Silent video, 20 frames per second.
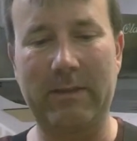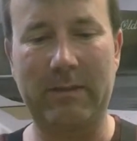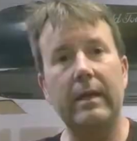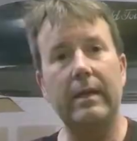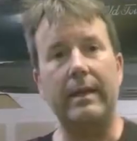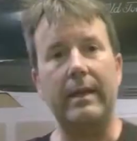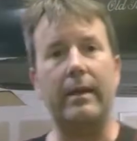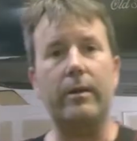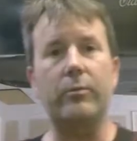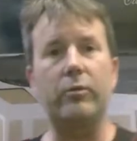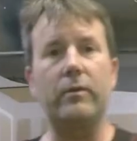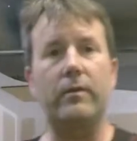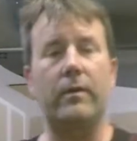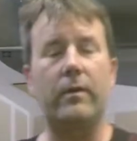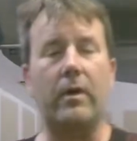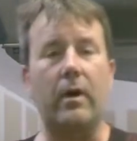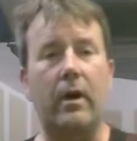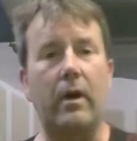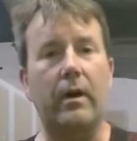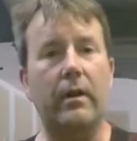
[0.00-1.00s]
Now to move
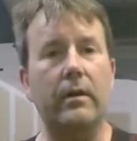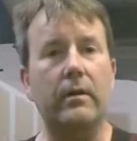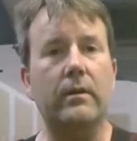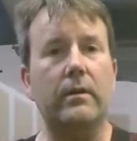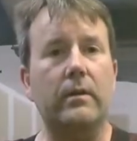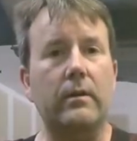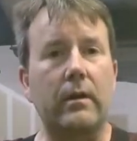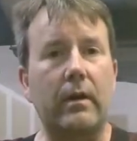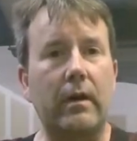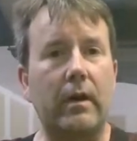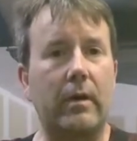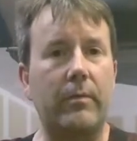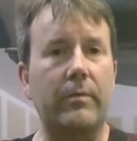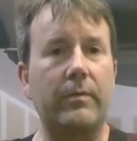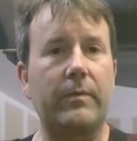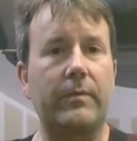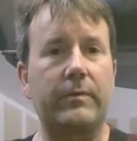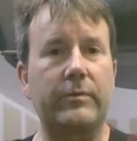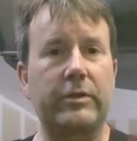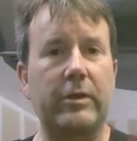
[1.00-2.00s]
along,
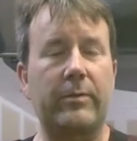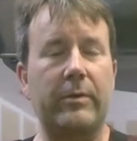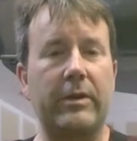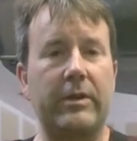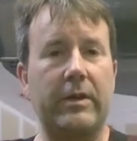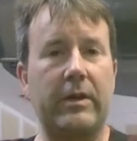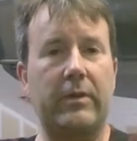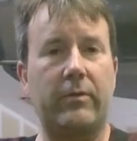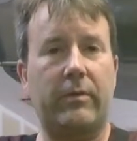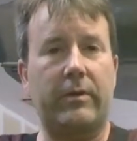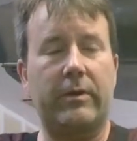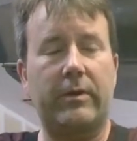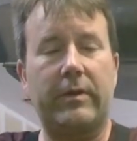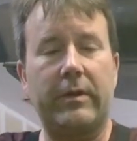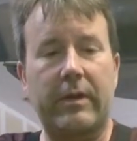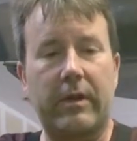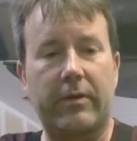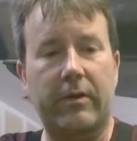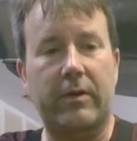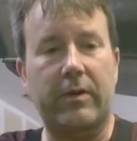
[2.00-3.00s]
one of the
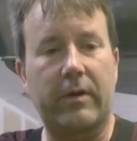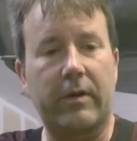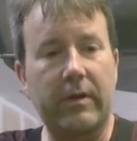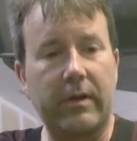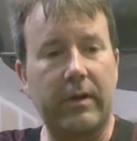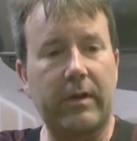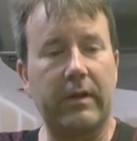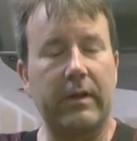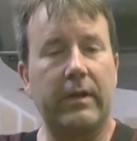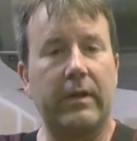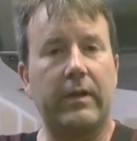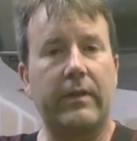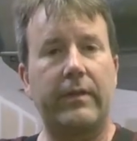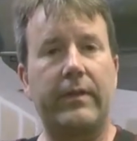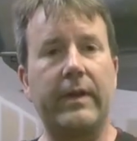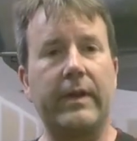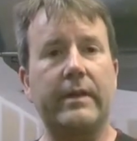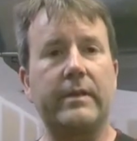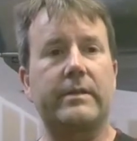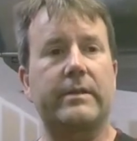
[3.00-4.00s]
other
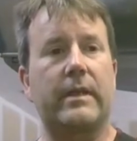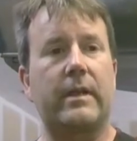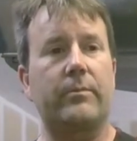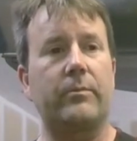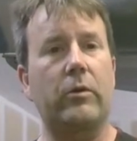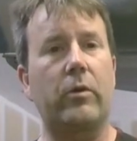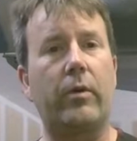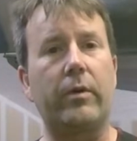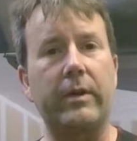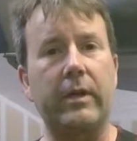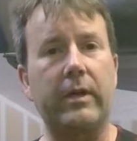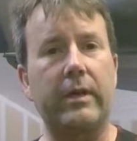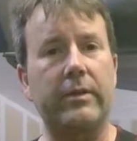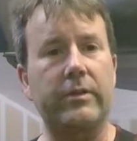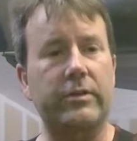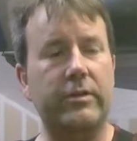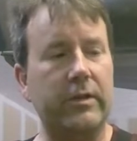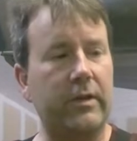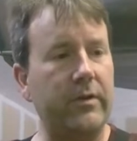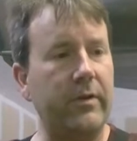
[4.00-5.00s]
things that I'm going
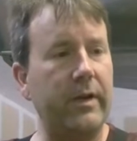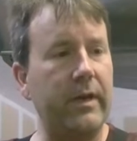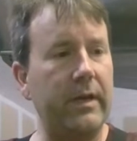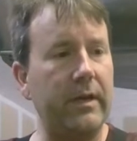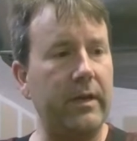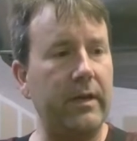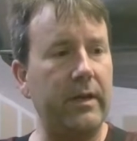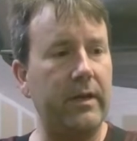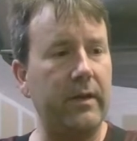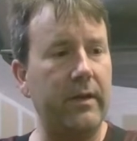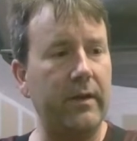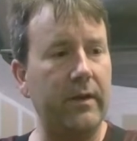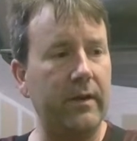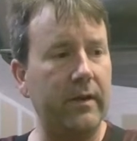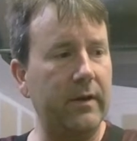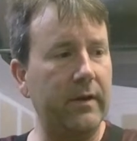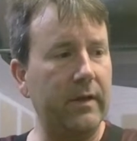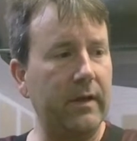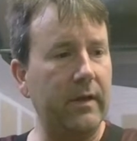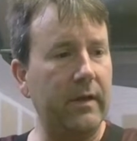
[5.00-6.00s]
against the grain here
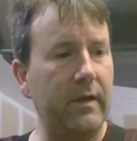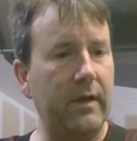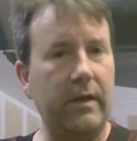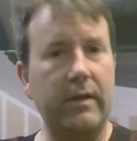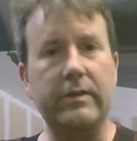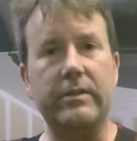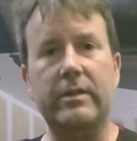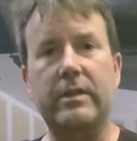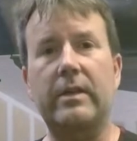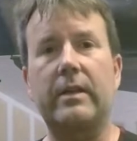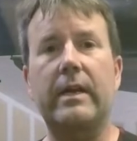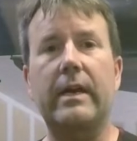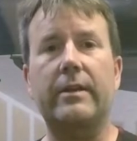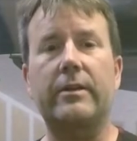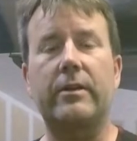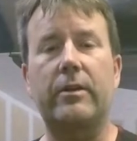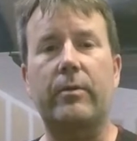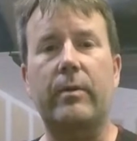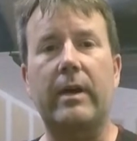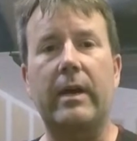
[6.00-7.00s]
is
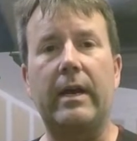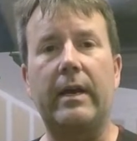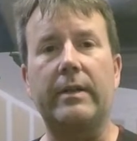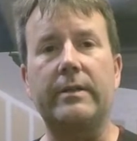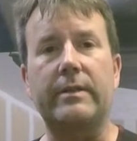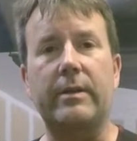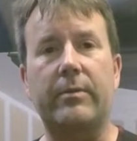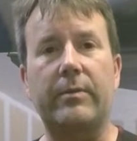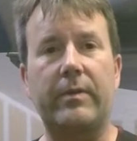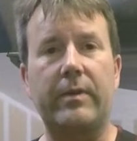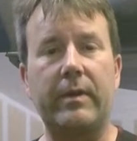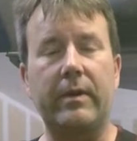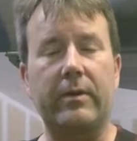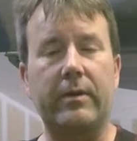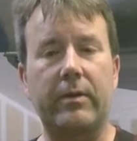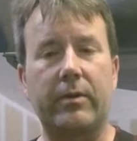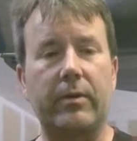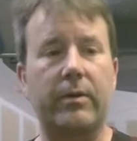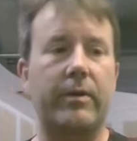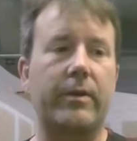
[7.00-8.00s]
connecting rods. I think
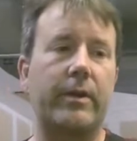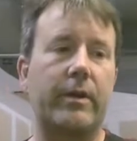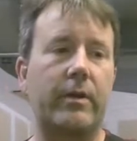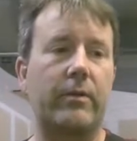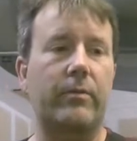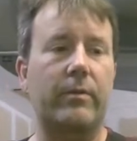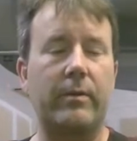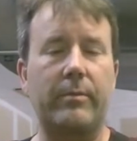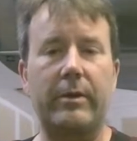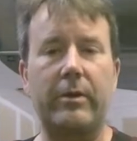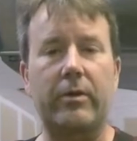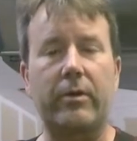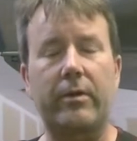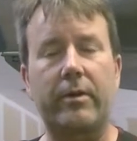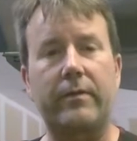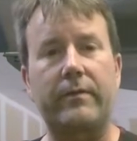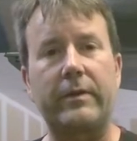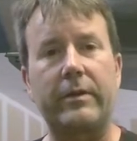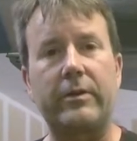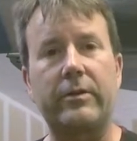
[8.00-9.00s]
earlier in one of my
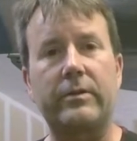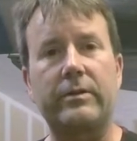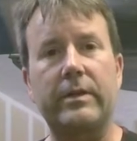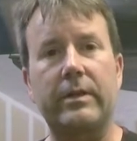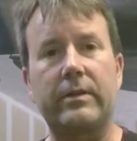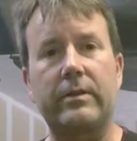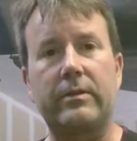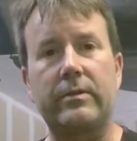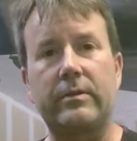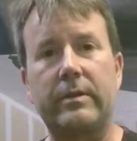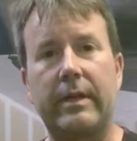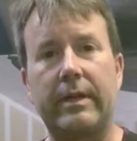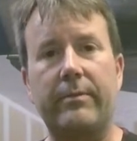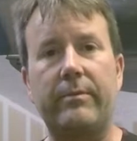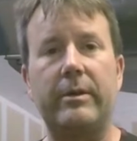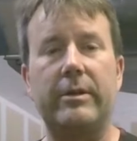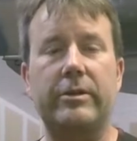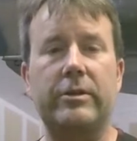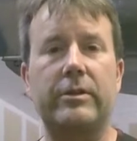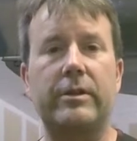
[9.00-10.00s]
earlier videos I
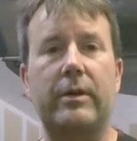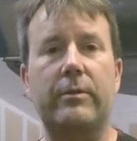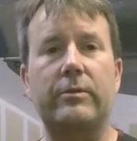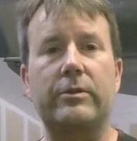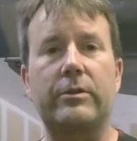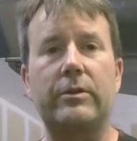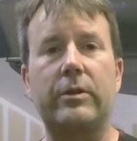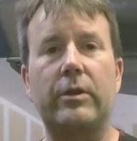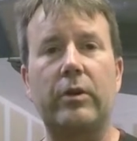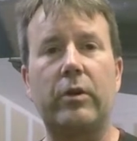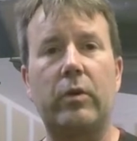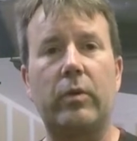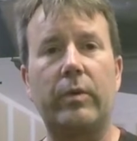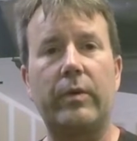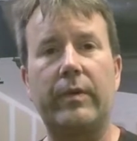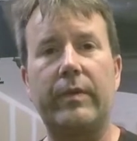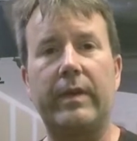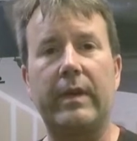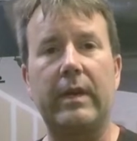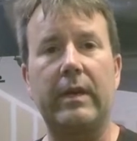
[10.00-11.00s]
mentioned I was going to go
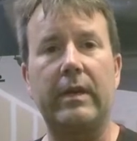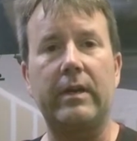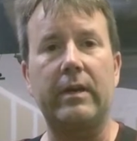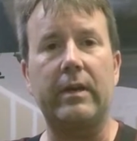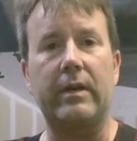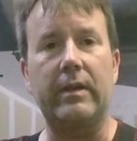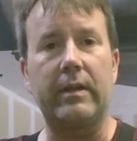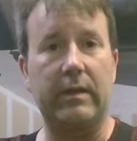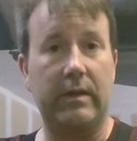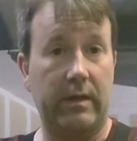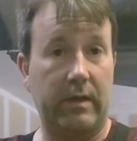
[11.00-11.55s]
with a